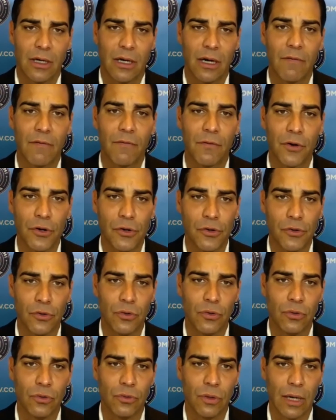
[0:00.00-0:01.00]
for
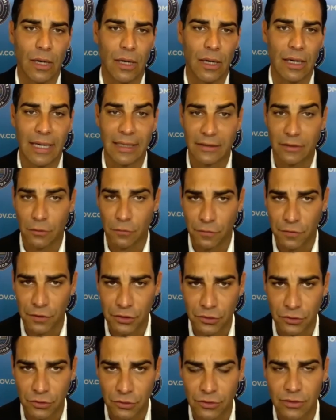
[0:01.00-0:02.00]
new elected
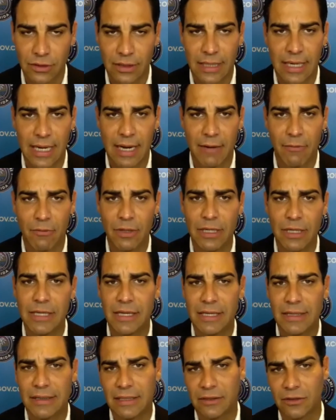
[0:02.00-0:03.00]
officials. And I really
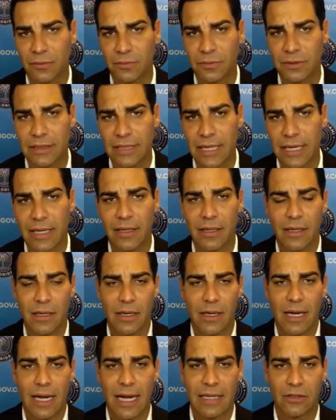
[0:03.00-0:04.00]
think that's something that
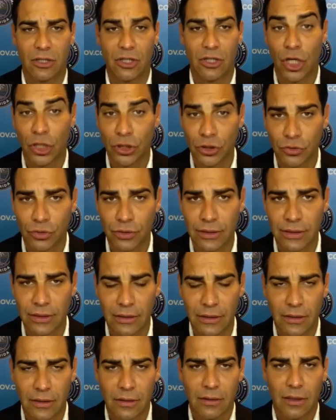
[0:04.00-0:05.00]
as a country,
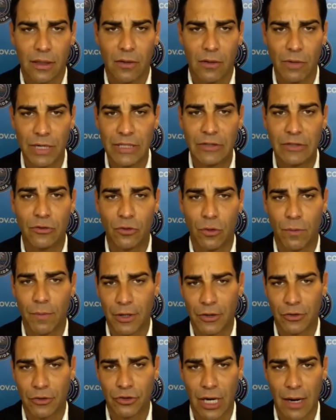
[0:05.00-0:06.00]
we need to do a
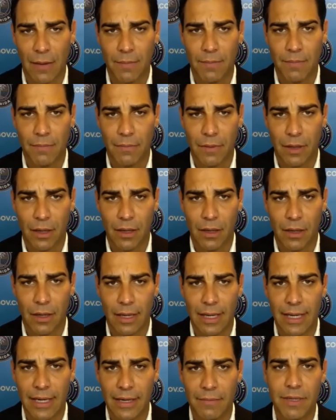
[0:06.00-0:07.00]
better job
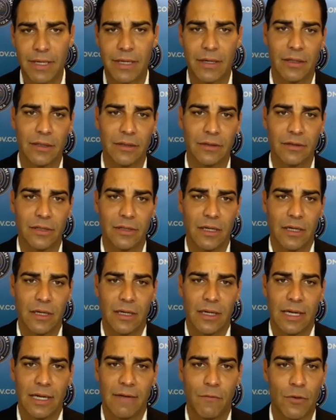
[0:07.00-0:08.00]
in, because
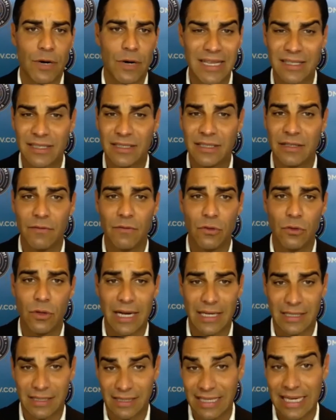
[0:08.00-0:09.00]
if we're not civil
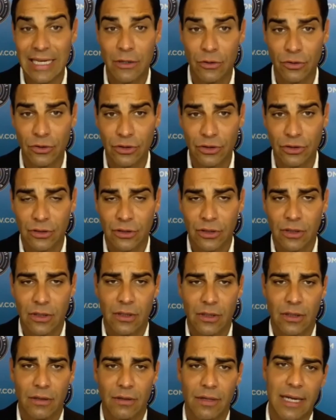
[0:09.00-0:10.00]
as leaders,
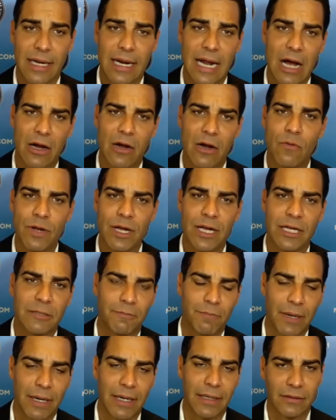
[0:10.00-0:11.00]
then how can we
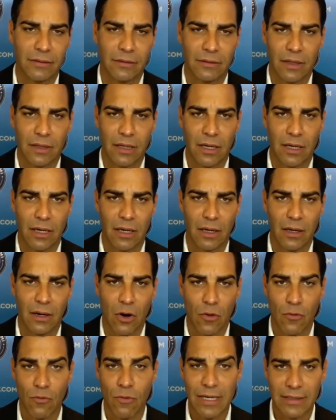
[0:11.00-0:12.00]
expect
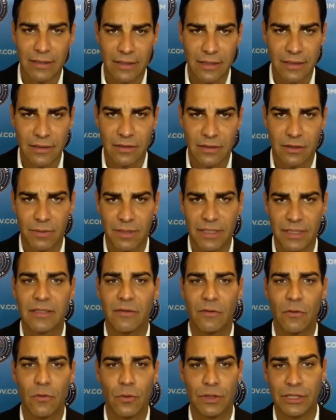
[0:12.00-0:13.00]
our residents to be
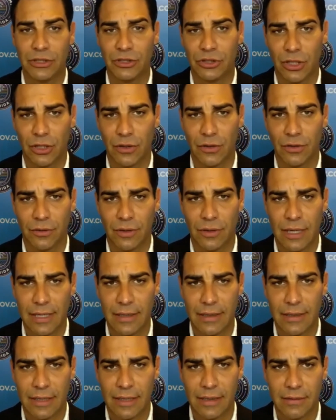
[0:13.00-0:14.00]
civil with each other?
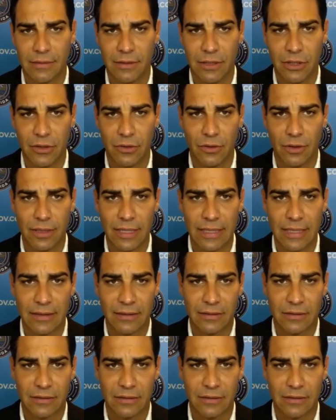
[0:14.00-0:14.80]
And that's